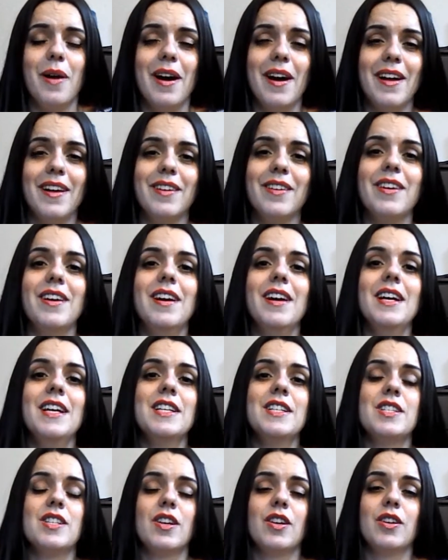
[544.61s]
while.
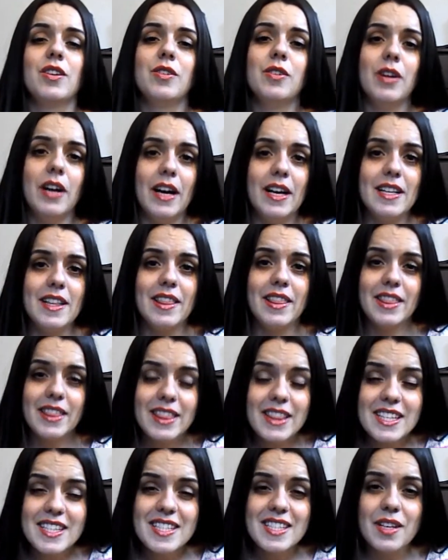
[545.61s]
So I
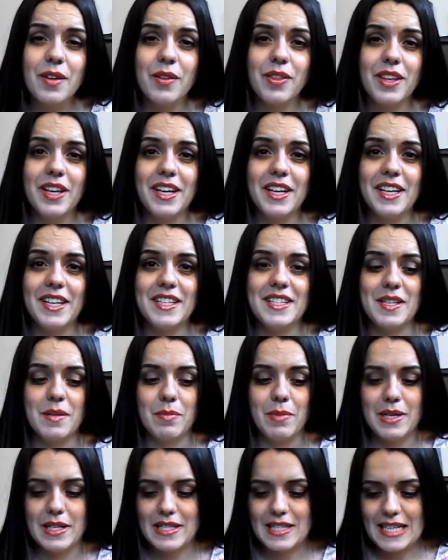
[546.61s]
still think it's a
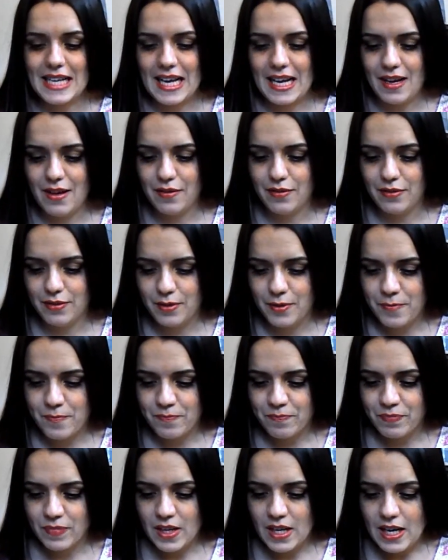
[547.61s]
must-have.
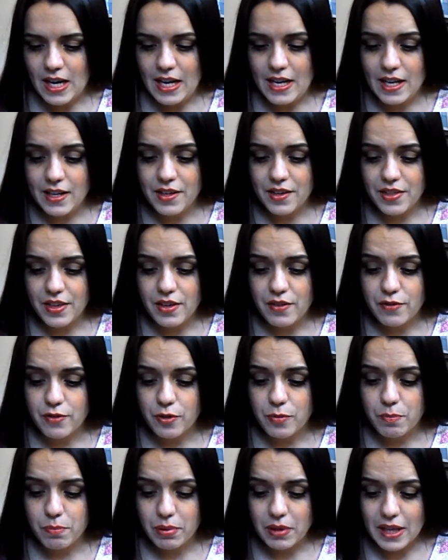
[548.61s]
Another thing
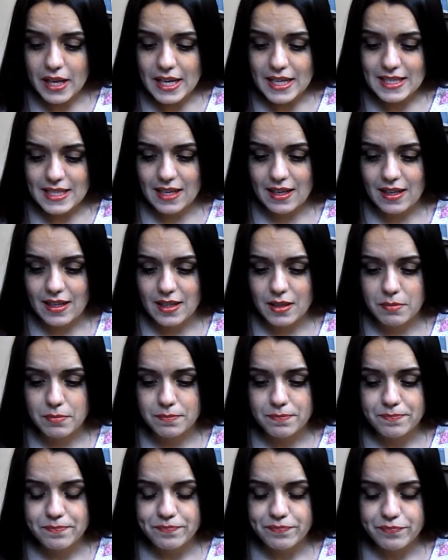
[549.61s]
for playtime,